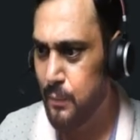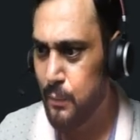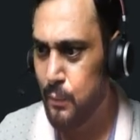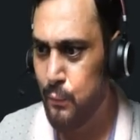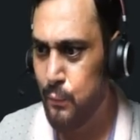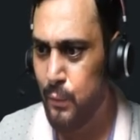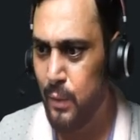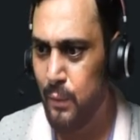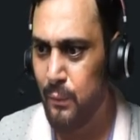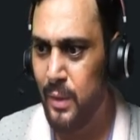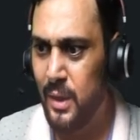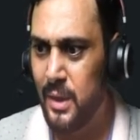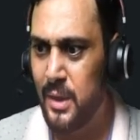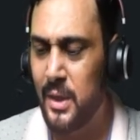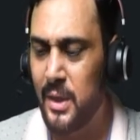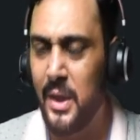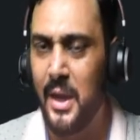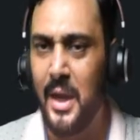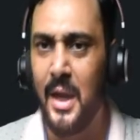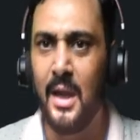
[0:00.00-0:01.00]
we will
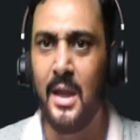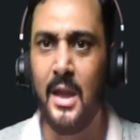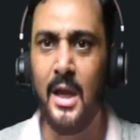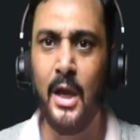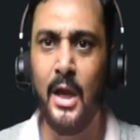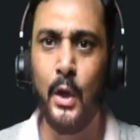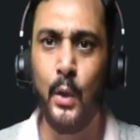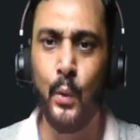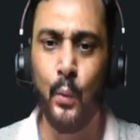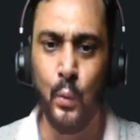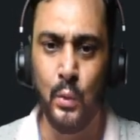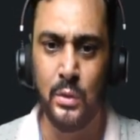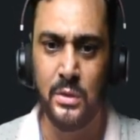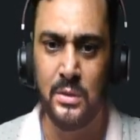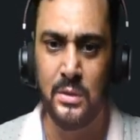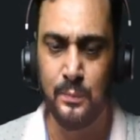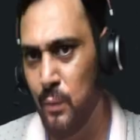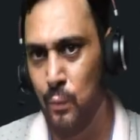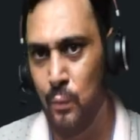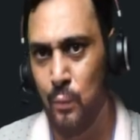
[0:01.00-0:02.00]
create the
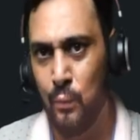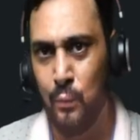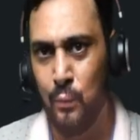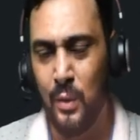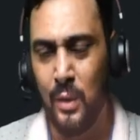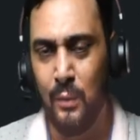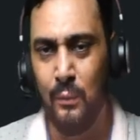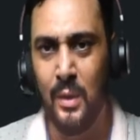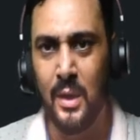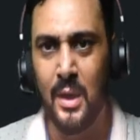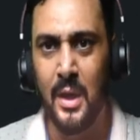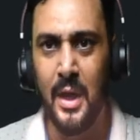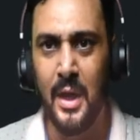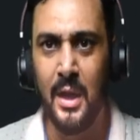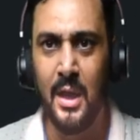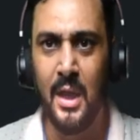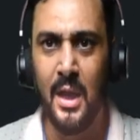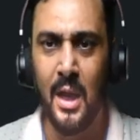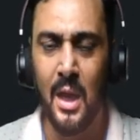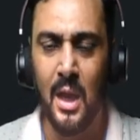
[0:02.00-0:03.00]
rules when we create
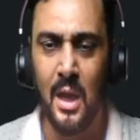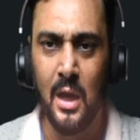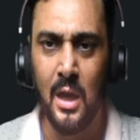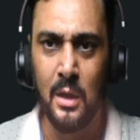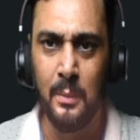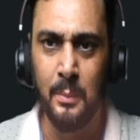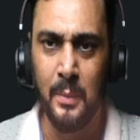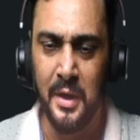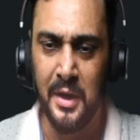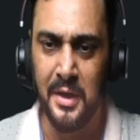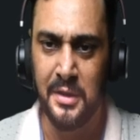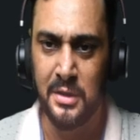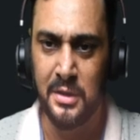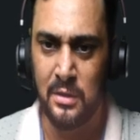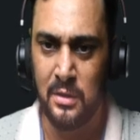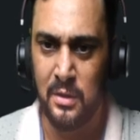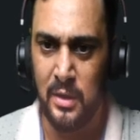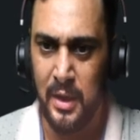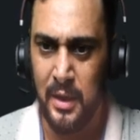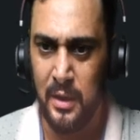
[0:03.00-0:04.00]
the alert manager,
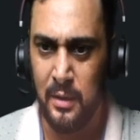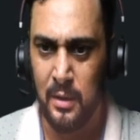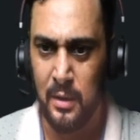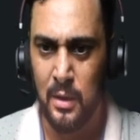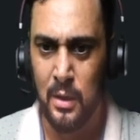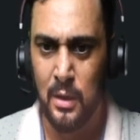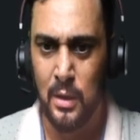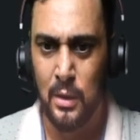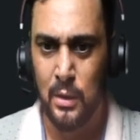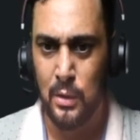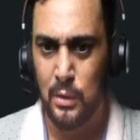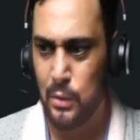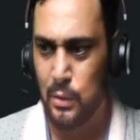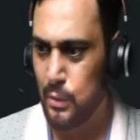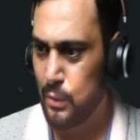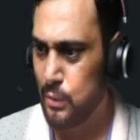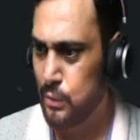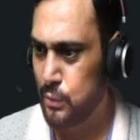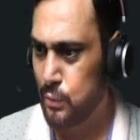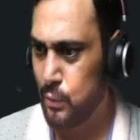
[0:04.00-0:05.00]
right?
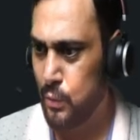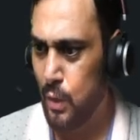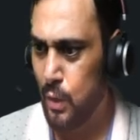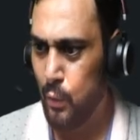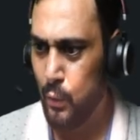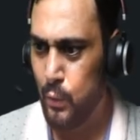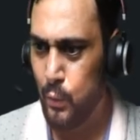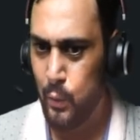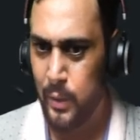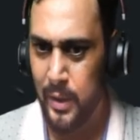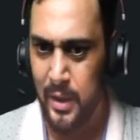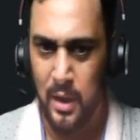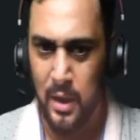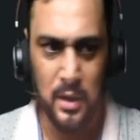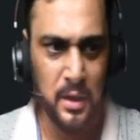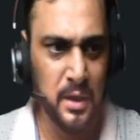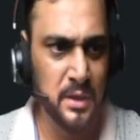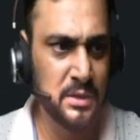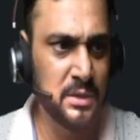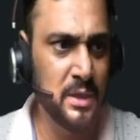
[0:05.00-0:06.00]
Now you can
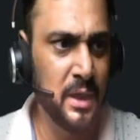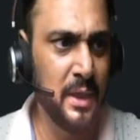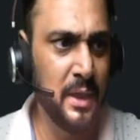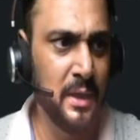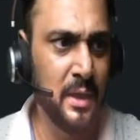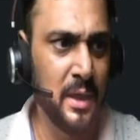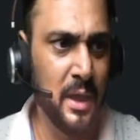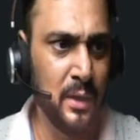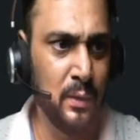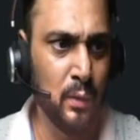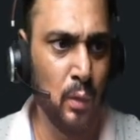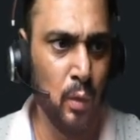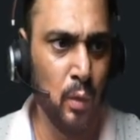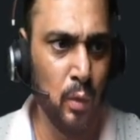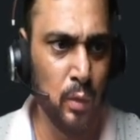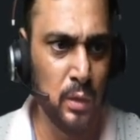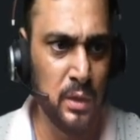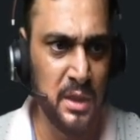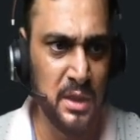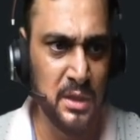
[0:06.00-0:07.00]
understand that
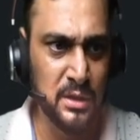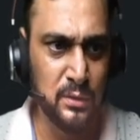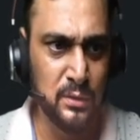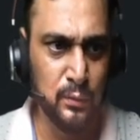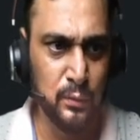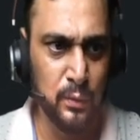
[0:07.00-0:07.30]
all these